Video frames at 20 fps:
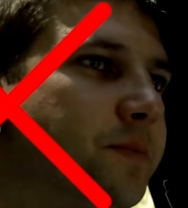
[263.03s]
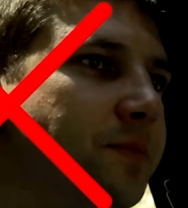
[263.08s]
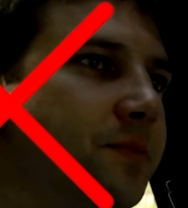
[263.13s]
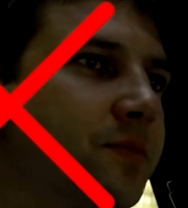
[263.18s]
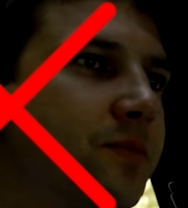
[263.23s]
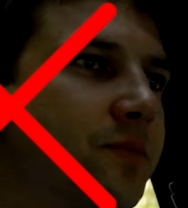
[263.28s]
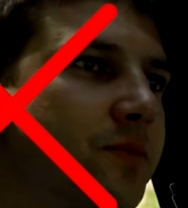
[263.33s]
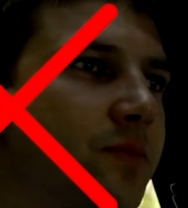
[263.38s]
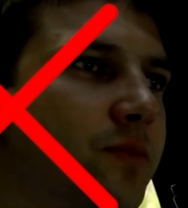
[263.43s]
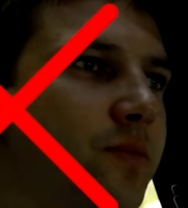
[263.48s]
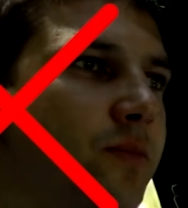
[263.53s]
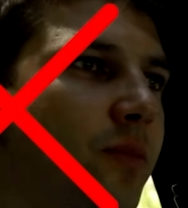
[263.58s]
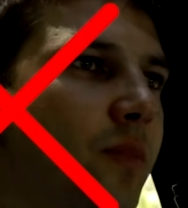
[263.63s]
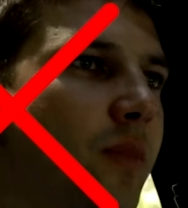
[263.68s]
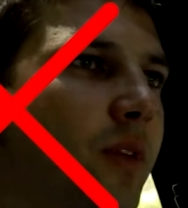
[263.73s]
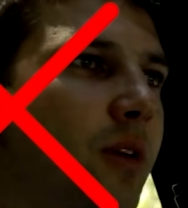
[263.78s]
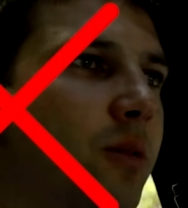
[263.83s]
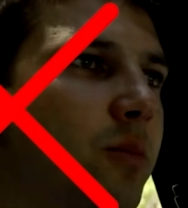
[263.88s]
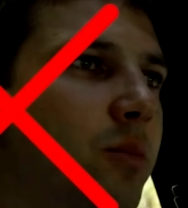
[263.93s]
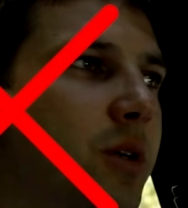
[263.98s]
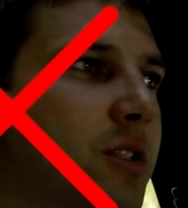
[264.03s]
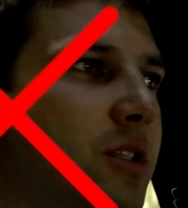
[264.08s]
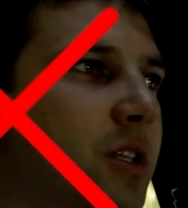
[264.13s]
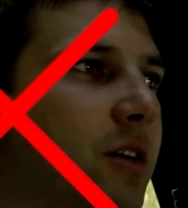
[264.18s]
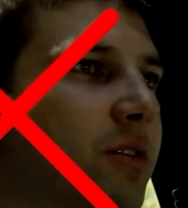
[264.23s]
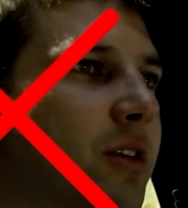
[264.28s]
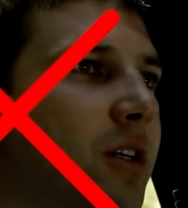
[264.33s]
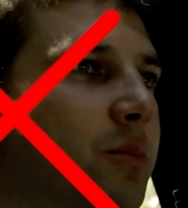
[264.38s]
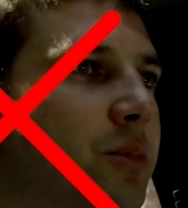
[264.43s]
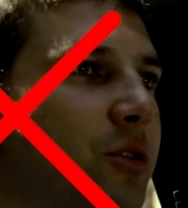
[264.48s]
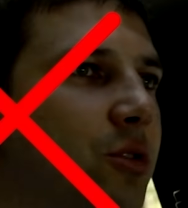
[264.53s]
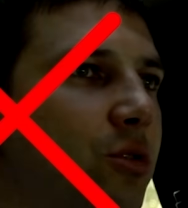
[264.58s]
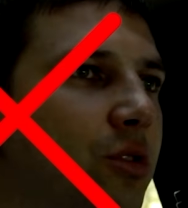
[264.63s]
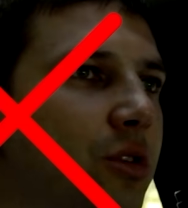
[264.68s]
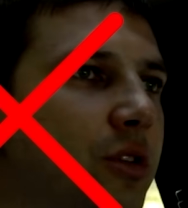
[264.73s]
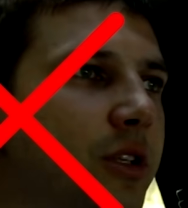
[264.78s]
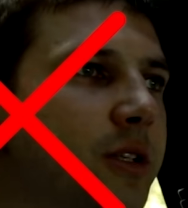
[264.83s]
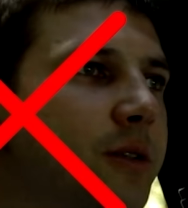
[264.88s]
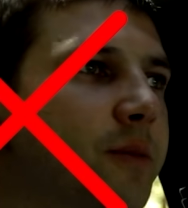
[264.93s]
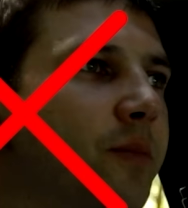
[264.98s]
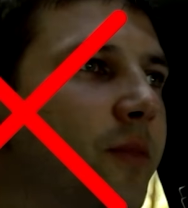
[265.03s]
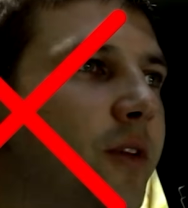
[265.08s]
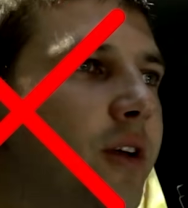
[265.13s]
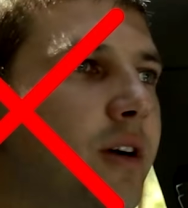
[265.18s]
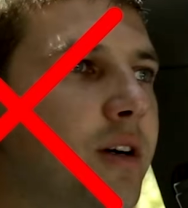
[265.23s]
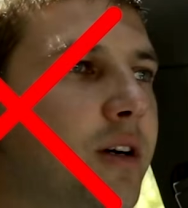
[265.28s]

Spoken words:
Don't adjust the radio while you're driving.